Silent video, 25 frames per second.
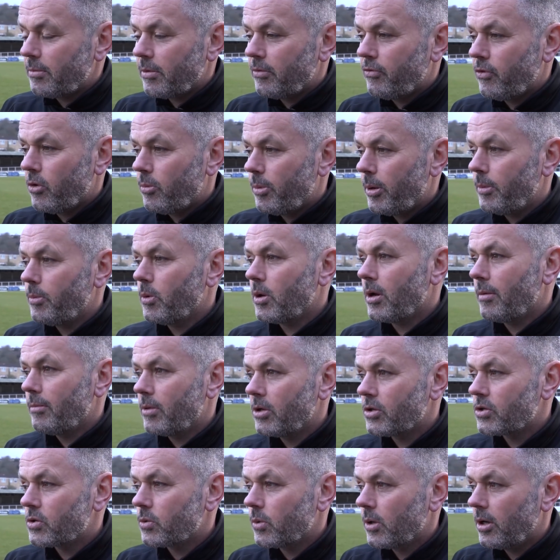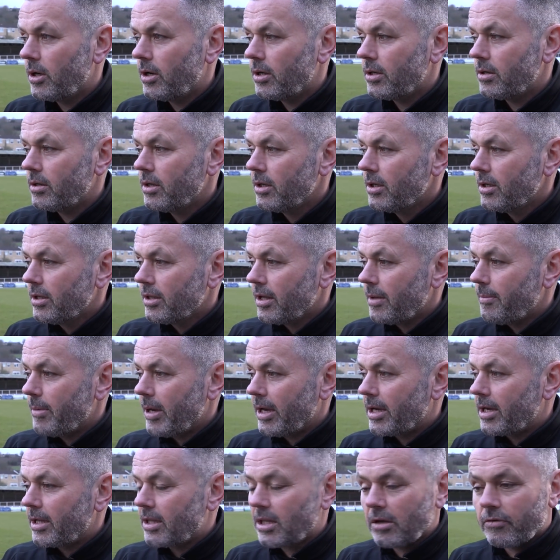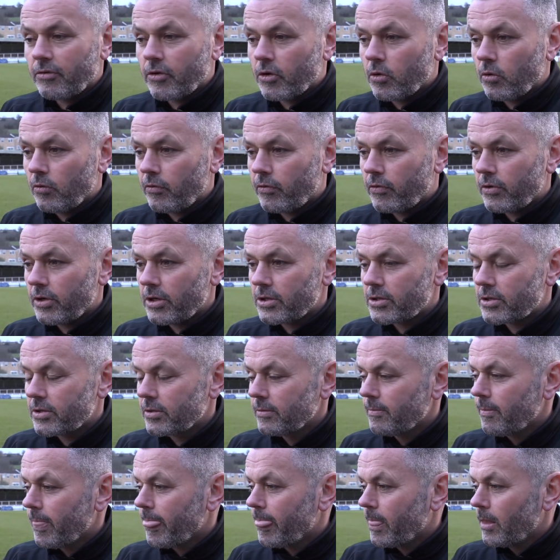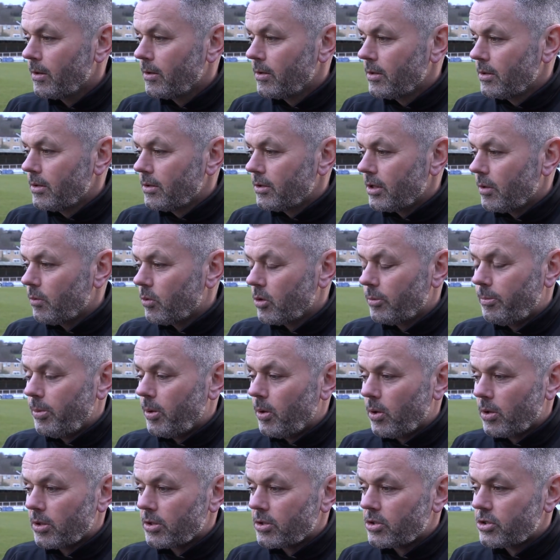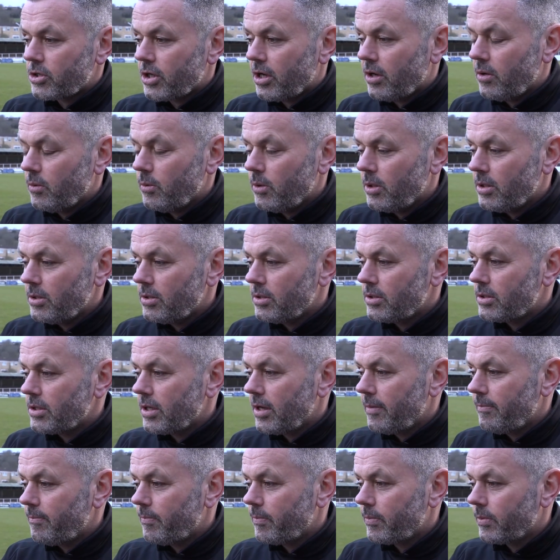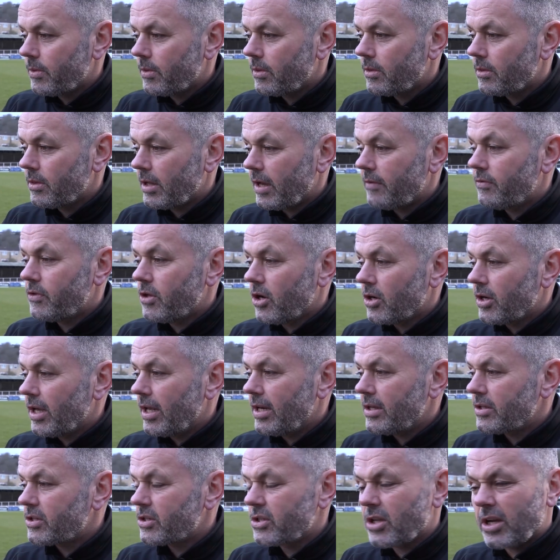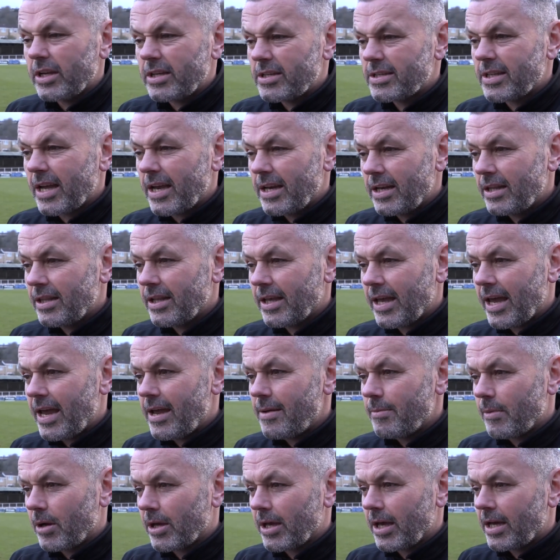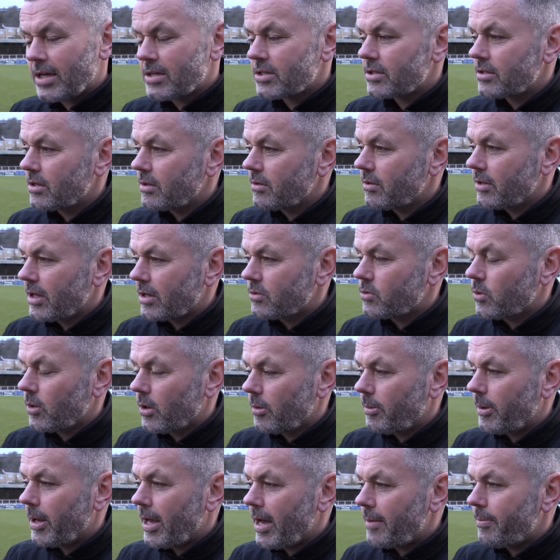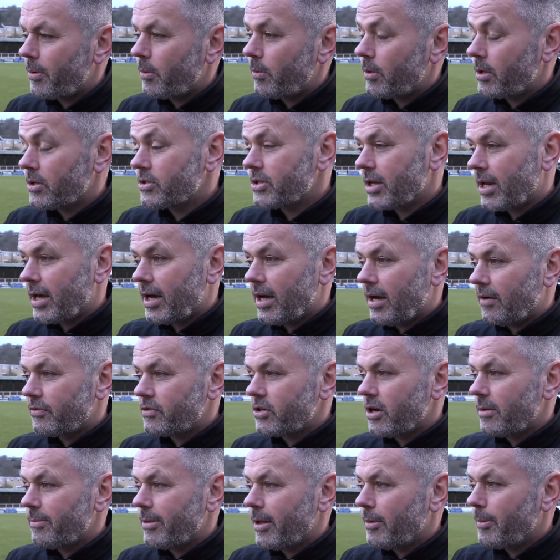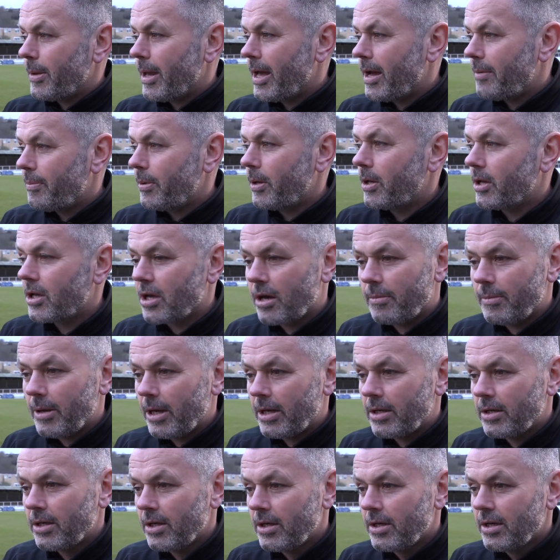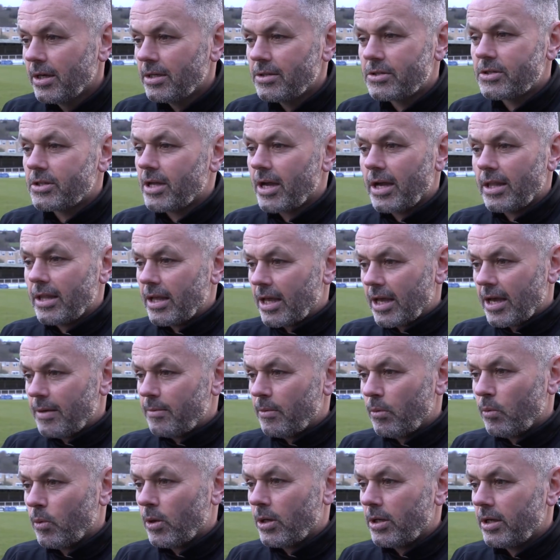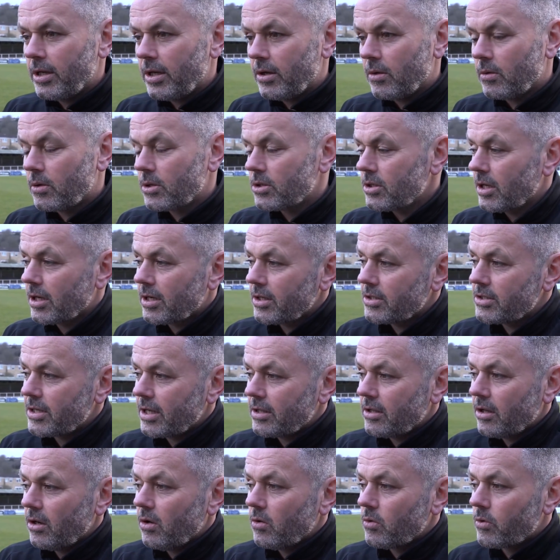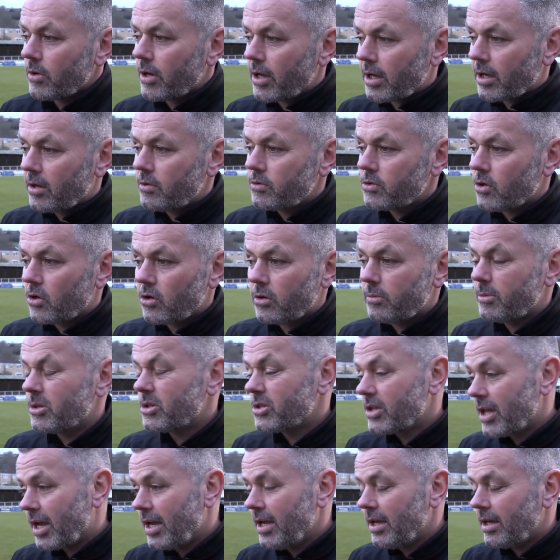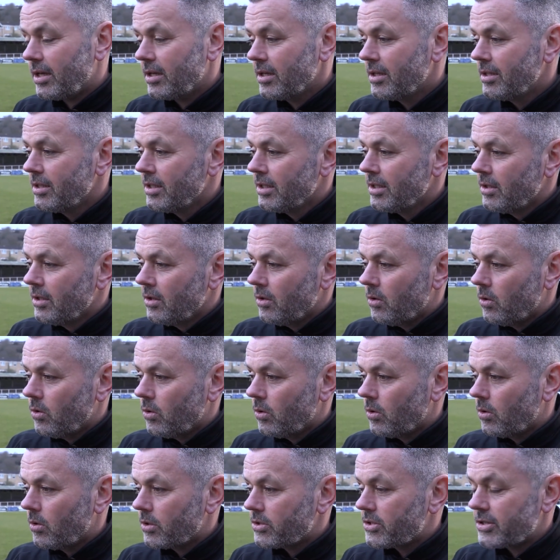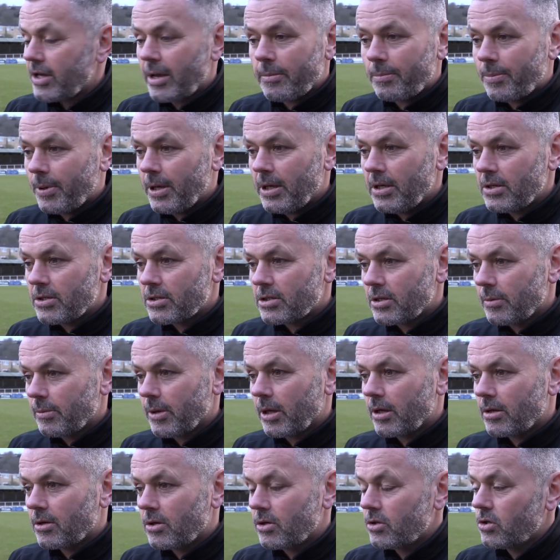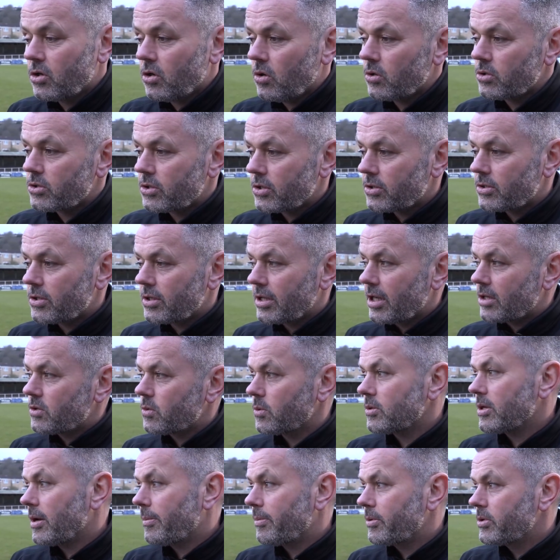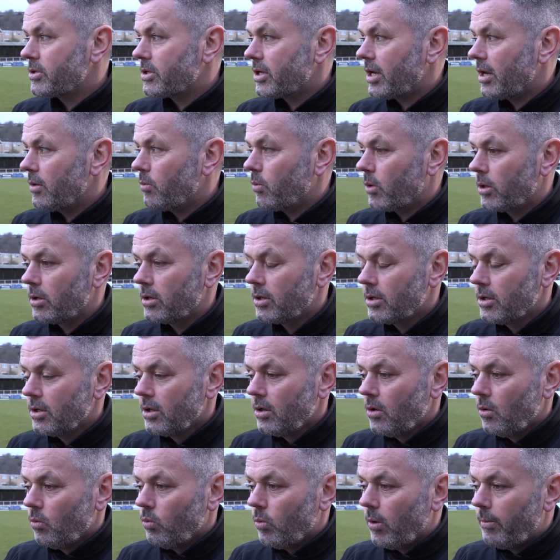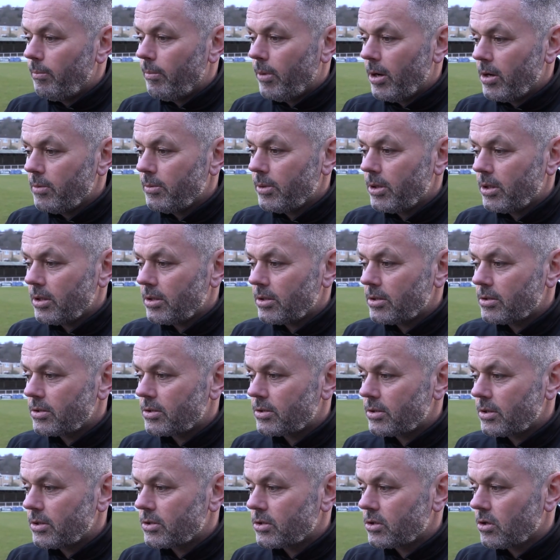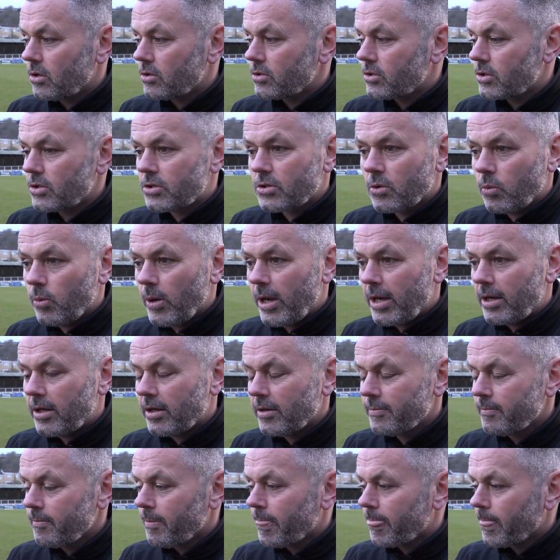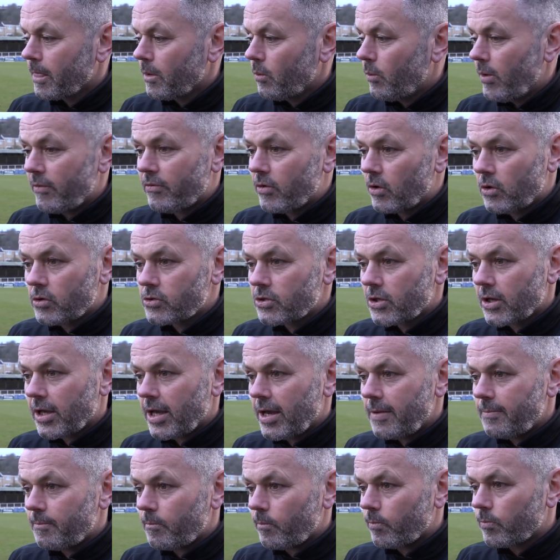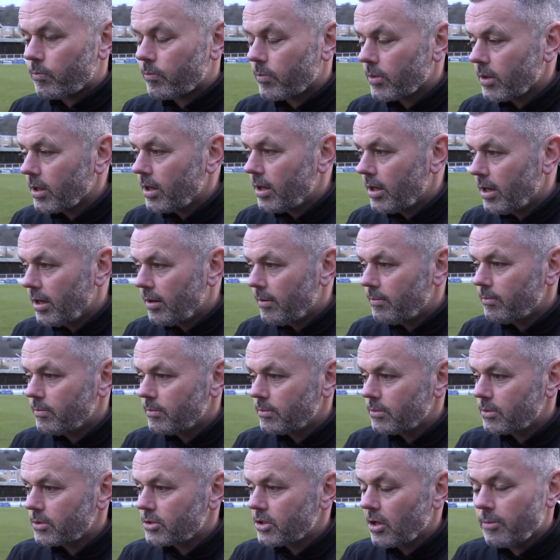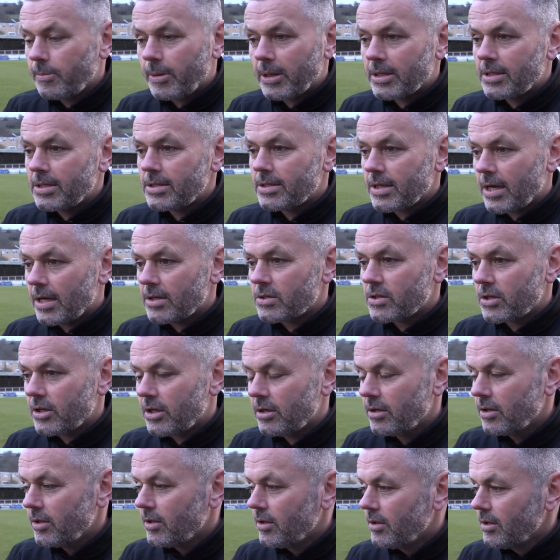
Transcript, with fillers: it before. People come to Twerton, they make it difficult for us they want to put on a show and um, they've dug in and stay, stayed in the game, I guess. So that's what they'll be happy with. I said at half time, they'll be happy to come in and stay in the game at 1 0. Because, like I said, the longer it goes on, a mistake or a set piece, something could cost us. And that's what's happened today. One, one moment has, has cost us a win. We haven't lost the game, um, it's no big disaster.